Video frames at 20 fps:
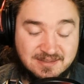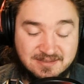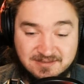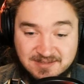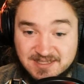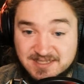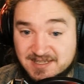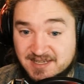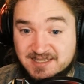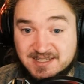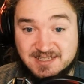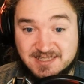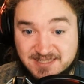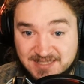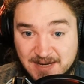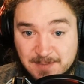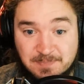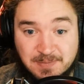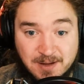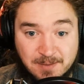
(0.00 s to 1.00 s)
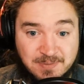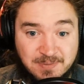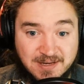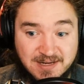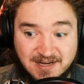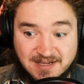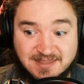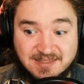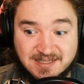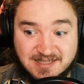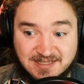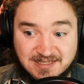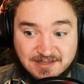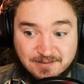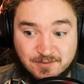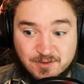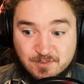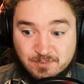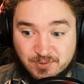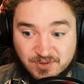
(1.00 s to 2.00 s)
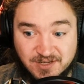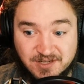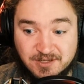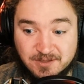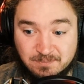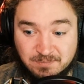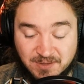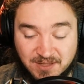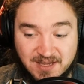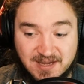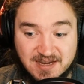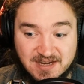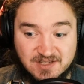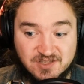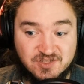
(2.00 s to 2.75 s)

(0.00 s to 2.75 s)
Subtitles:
these guys can step up and I think give you pretty good play.